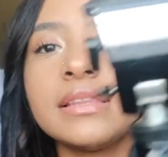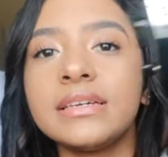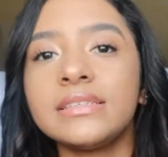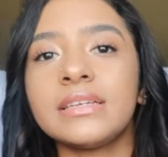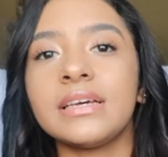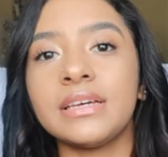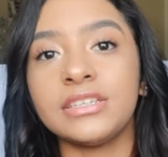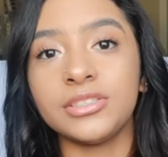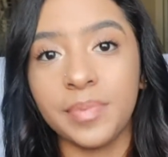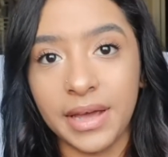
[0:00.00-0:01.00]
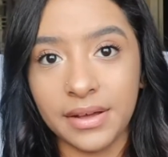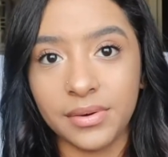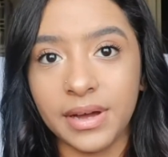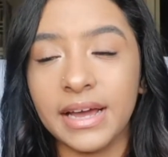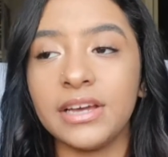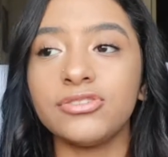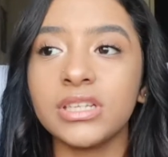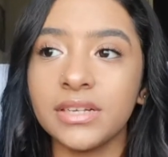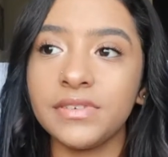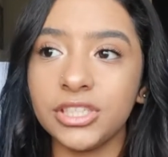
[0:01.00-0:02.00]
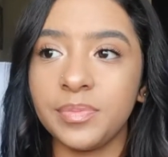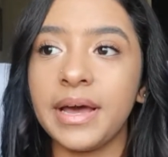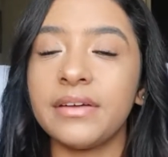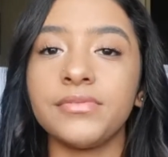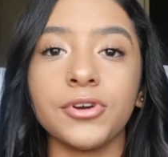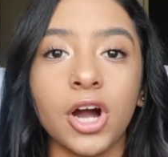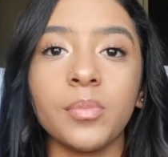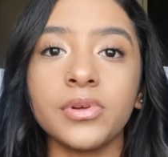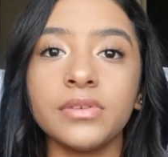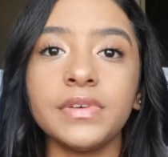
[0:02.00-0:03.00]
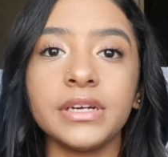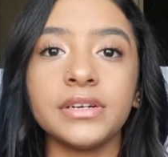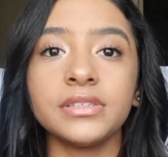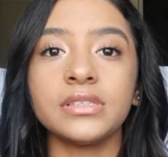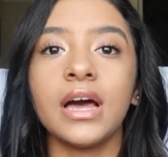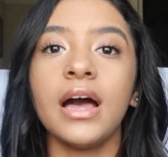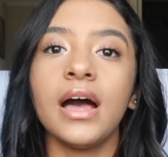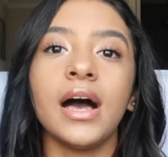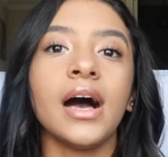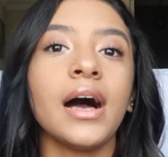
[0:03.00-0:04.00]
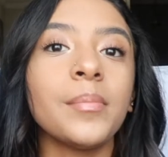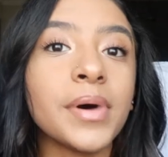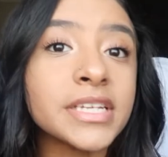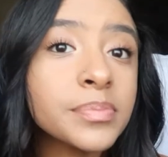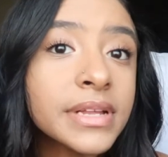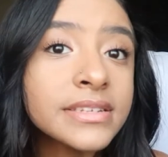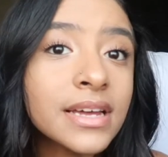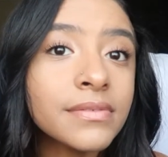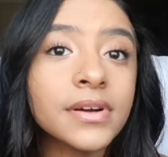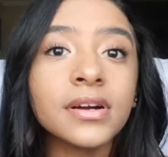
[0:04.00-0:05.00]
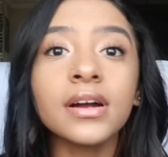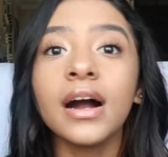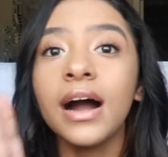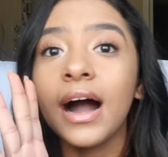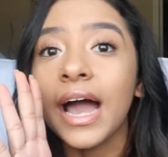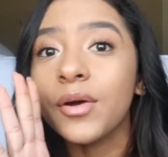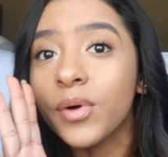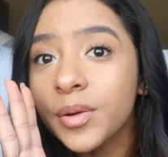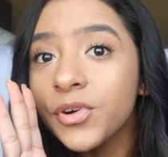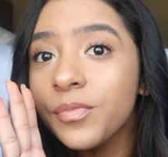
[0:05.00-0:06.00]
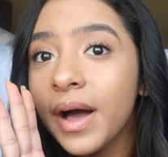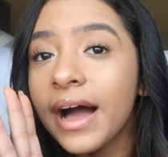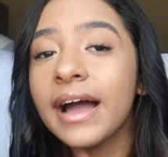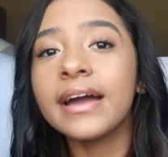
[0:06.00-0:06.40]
this in Japan. Okay, I used to live in Japan for a couple of years. Best place ever. I want to move back.